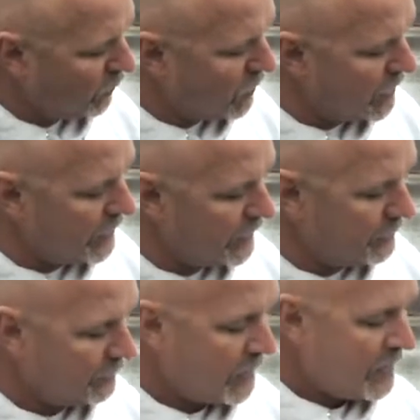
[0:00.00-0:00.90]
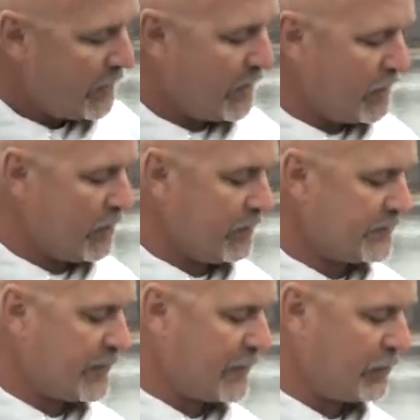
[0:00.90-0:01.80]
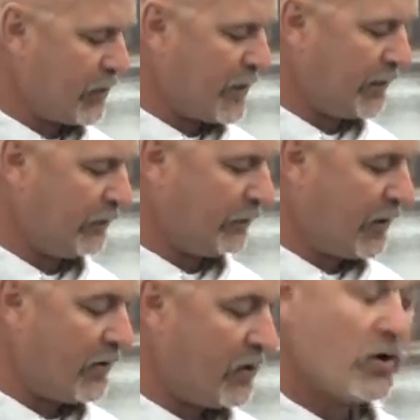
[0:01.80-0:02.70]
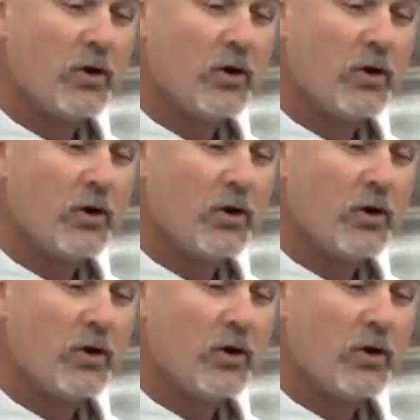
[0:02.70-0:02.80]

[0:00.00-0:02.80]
water and I know it's not tracking straight.